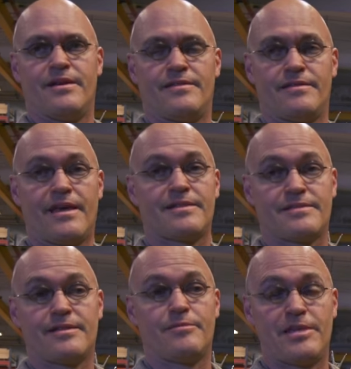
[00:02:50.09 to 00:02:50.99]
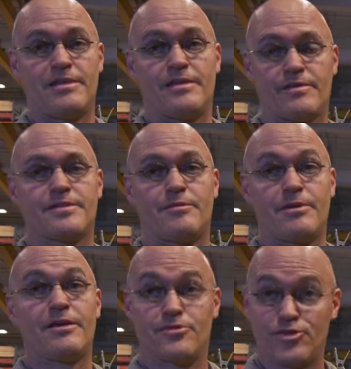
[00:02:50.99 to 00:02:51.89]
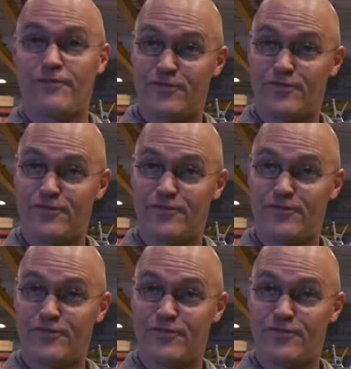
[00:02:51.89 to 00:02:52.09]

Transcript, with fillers: And that's going to be, you know, it's going to be a San